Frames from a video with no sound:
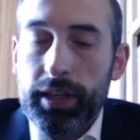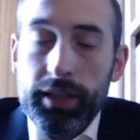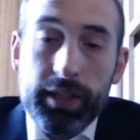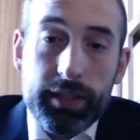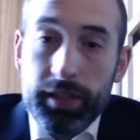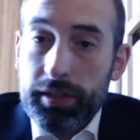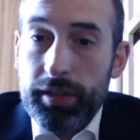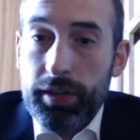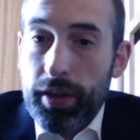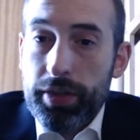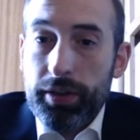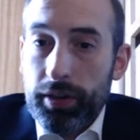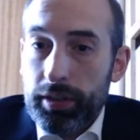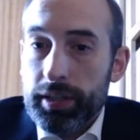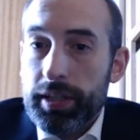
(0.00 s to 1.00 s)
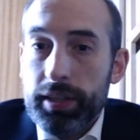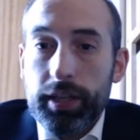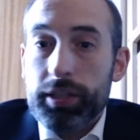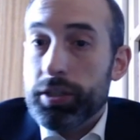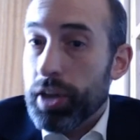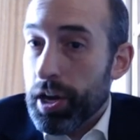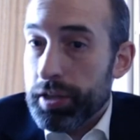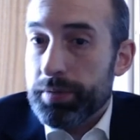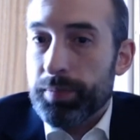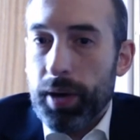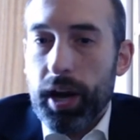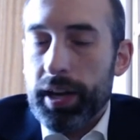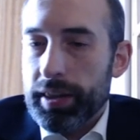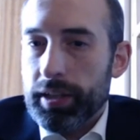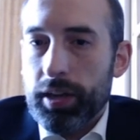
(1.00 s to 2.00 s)
This is an authority that does
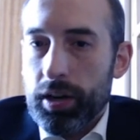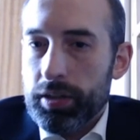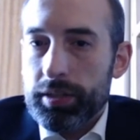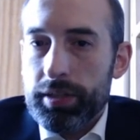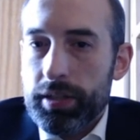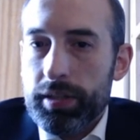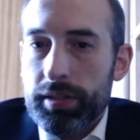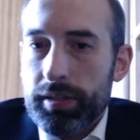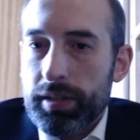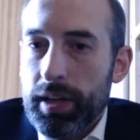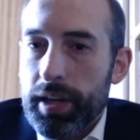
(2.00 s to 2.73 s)
bind the conscience